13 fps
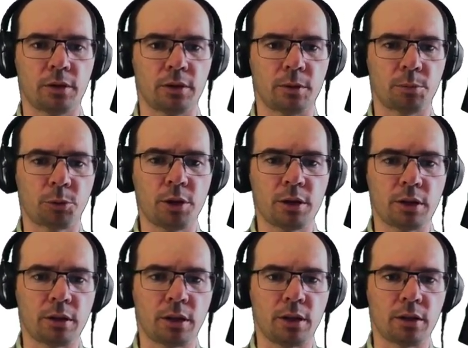
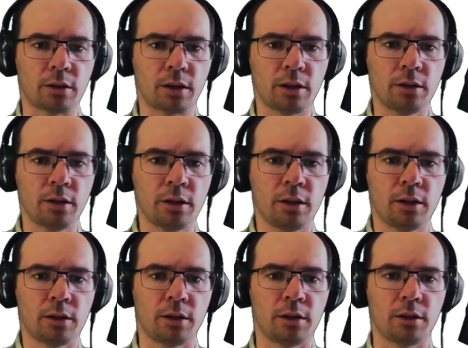printing here again,
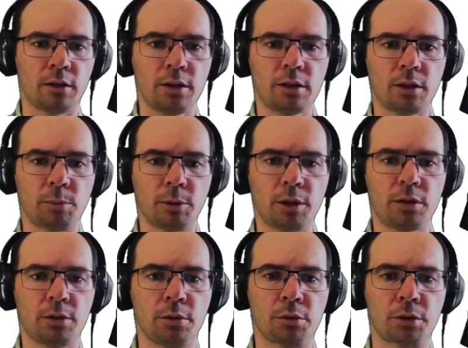and these are
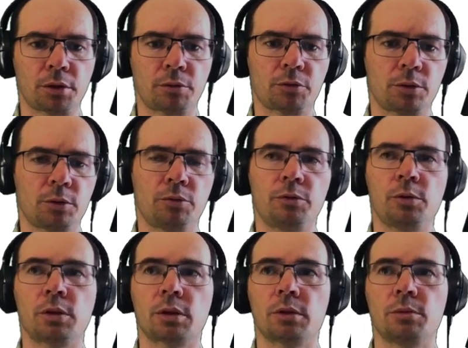placeholders
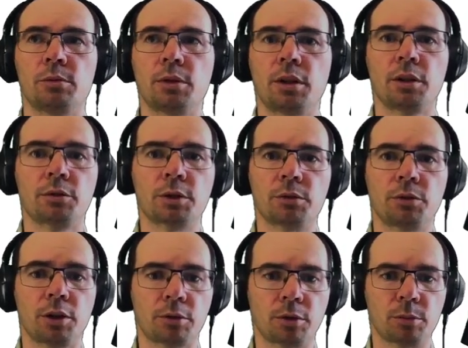for whatever
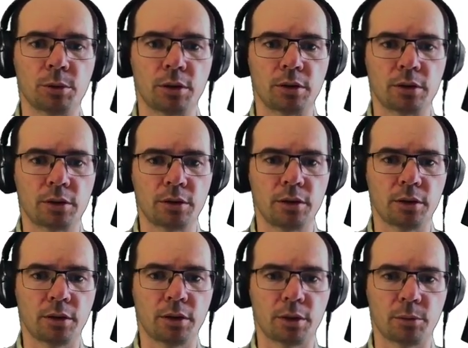variables
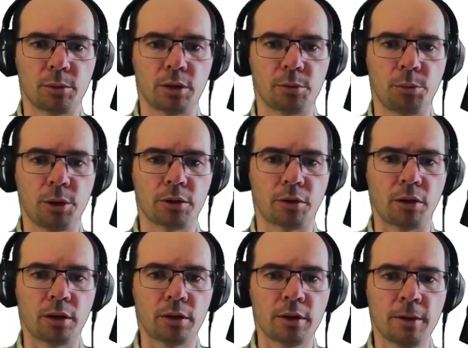there will appear
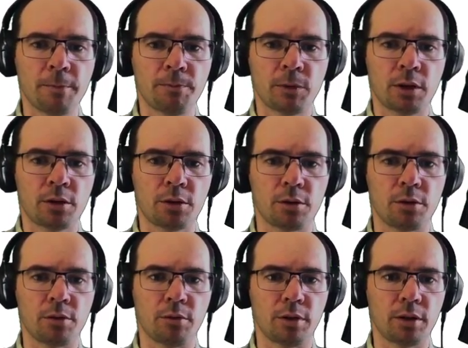there.
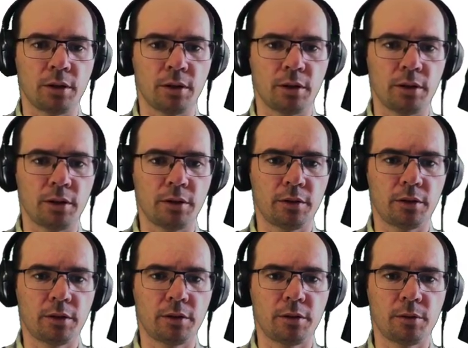So
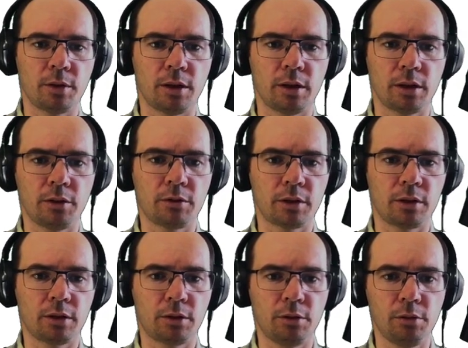I'll give it
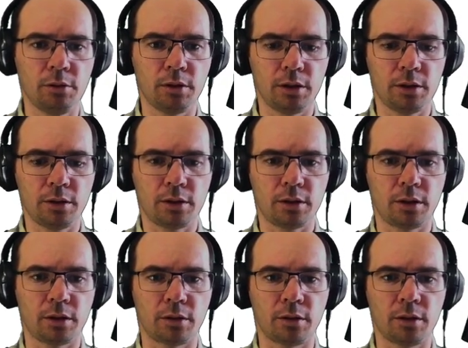the whole list
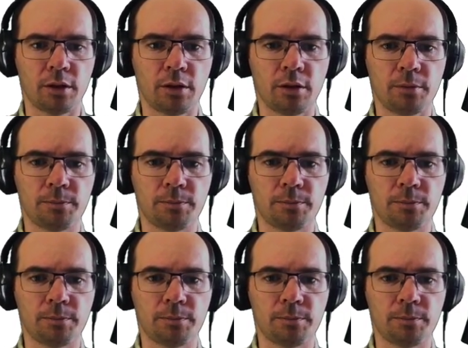and then